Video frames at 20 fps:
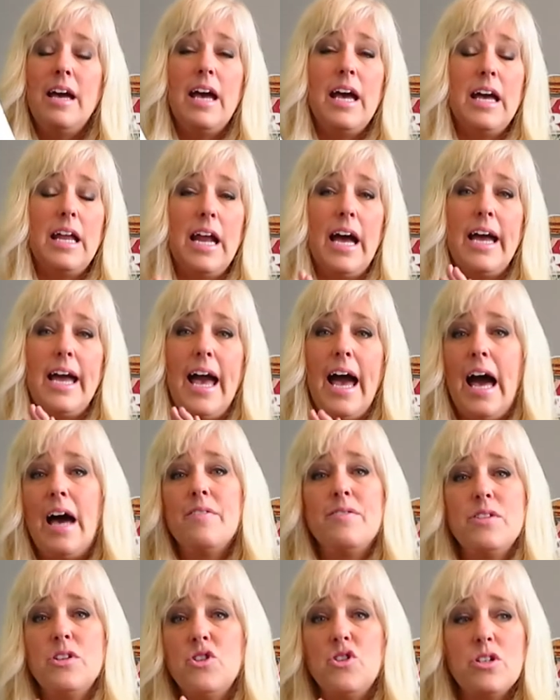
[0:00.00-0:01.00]
and I
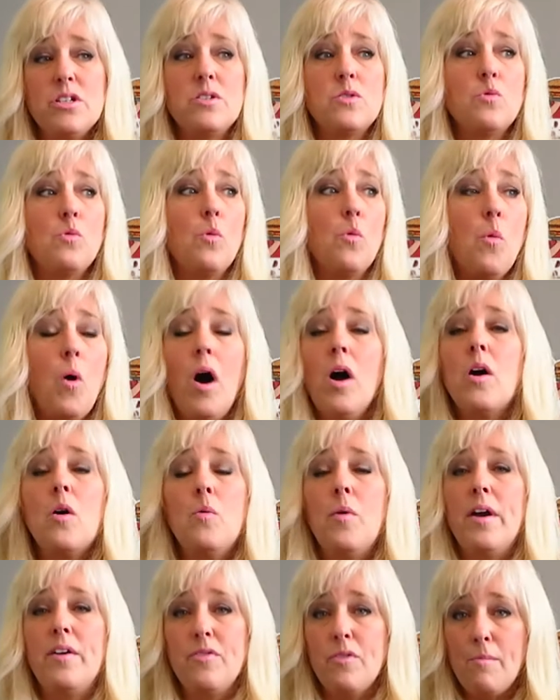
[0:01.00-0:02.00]
have to just walk
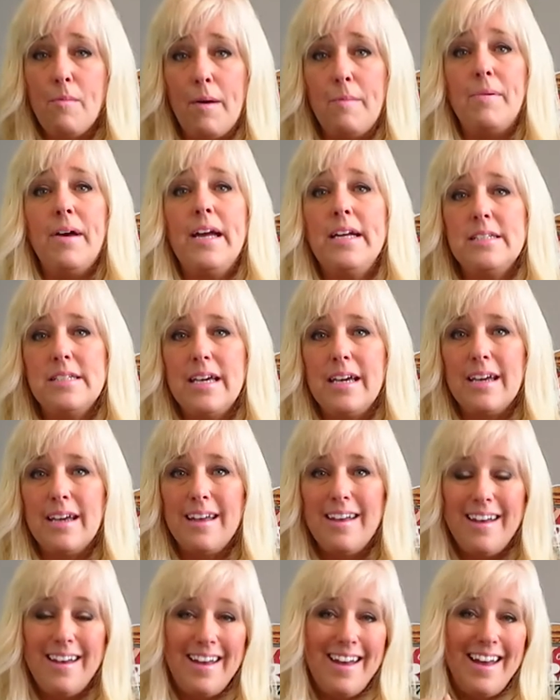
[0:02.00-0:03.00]
away from my painting